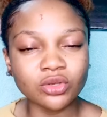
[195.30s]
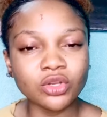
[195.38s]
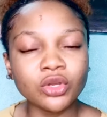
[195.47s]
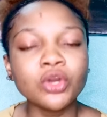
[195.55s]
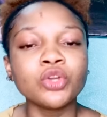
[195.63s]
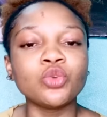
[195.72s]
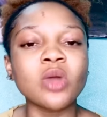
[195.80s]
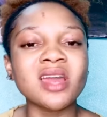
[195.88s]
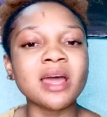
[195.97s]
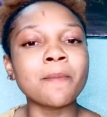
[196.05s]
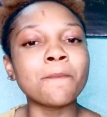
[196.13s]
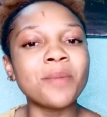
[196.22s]
You are an
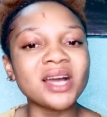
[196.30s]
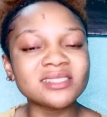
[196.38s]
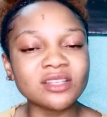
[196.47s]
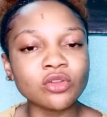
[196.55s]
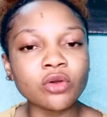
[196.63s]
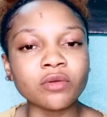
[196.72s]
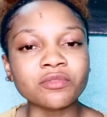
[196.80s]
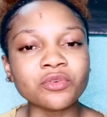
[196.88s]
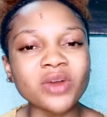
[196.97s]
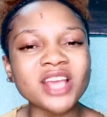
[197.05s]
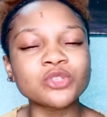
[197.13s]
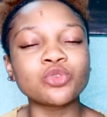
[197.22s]
ambassador of
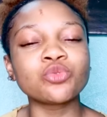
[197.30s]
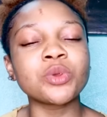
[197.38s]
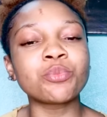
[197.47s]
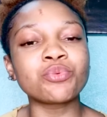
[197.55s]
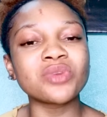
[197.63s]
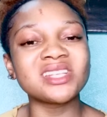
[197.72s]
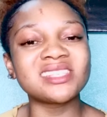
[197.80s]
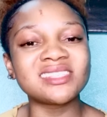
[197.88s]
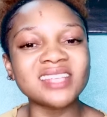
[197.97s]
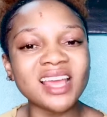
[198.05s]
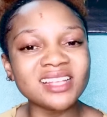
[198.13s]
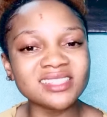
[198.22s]
Christ. You
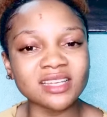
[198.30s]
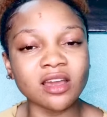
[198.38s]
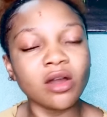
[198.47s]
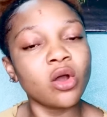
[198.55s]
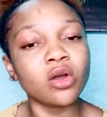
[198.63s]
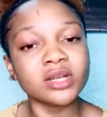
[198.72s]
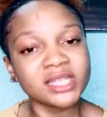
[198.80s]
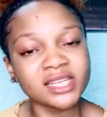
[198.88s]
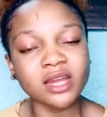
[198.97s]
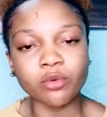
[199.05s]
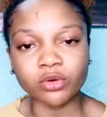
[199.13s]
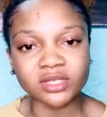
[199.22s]
represent God here
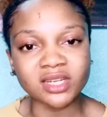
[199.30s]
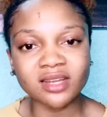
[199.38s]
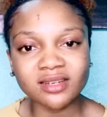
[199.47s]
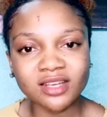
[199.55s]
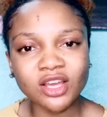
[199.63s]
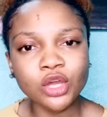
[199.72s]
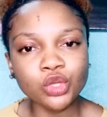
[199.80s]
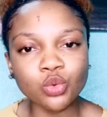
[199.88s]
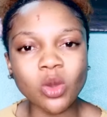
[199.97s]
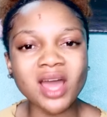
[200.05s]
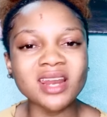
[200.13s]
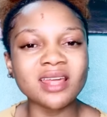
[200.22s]
on earth. You are
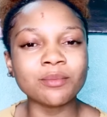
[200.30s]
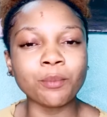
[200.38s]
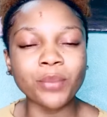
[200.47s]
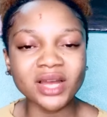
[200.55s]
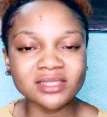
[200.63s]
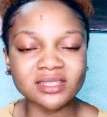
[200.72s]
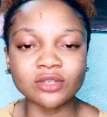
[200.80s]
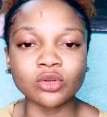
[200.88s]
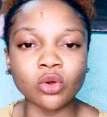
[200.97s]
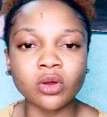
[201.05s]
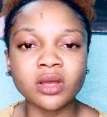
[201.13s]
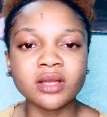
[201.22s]
an ambassador.
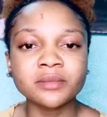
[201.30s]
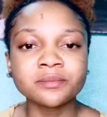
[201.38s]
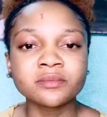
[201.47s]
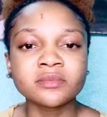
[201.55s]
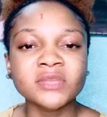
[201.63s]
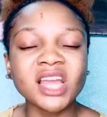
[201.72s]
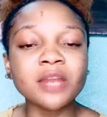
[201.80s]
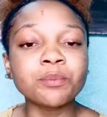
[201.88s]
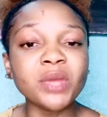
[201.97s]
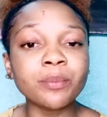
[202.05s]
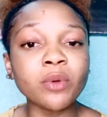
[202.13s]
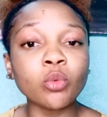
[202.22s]
And
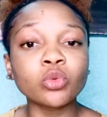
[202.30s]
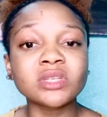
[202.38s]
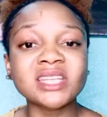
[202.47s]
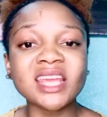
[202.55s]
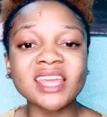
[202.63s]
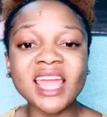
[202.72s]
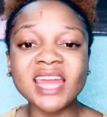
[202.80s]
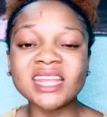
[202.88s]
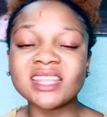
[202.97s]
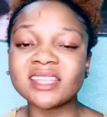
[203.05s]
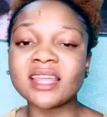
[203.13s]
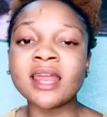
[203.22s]
people will take anything
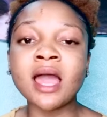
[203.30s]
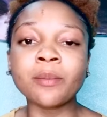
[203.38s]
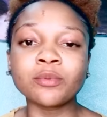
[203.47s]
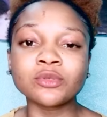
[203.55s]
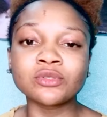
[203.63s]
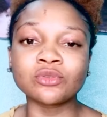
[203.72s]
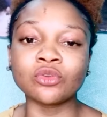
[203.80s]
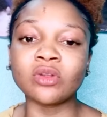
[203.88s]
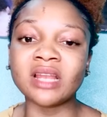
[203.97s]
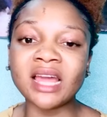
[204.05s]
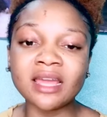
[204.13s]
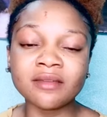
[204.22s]
that happens to your
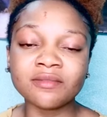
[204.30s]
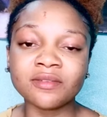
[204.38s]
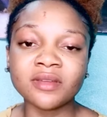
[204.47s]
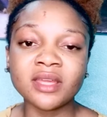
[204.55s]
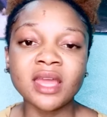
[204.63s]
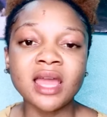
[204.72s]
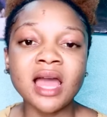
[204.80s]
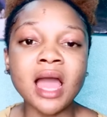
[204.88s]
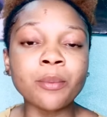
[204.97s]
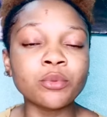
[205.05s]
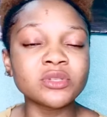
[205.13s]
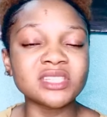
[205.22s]
life,
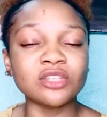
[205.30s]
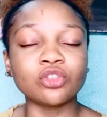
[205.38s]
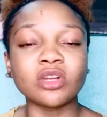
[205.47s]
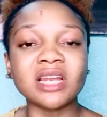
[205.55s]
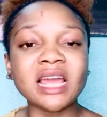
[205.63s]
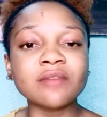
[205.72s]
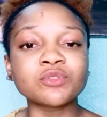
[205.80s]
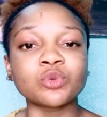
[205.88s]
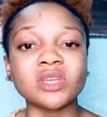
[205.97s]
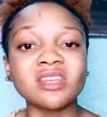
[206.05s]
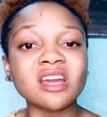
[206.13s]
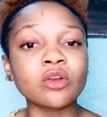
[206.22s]
happens in your life, to either
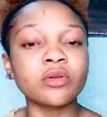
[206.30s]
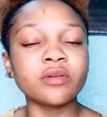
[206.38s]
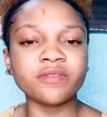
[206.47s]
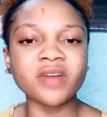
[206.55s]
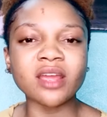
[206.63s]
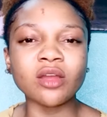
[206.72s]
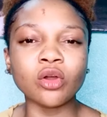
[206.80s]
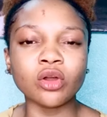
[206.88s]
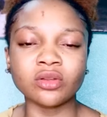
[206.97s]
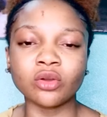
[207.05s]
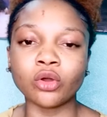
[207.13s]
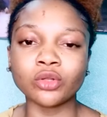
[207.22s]
glorify God
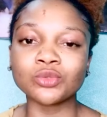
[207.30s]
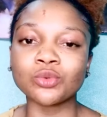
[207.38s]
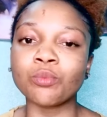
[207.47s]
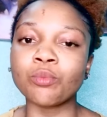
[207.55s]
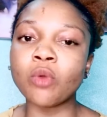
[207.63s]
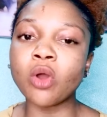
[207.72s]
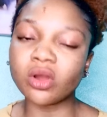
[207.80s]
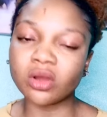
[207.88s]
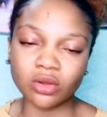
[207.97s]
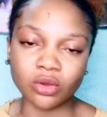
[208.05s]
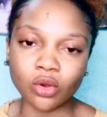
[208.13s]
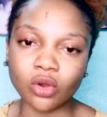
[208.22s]
or to mock
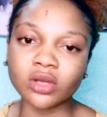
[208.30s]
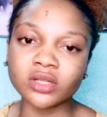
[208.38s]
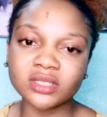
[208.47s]
God.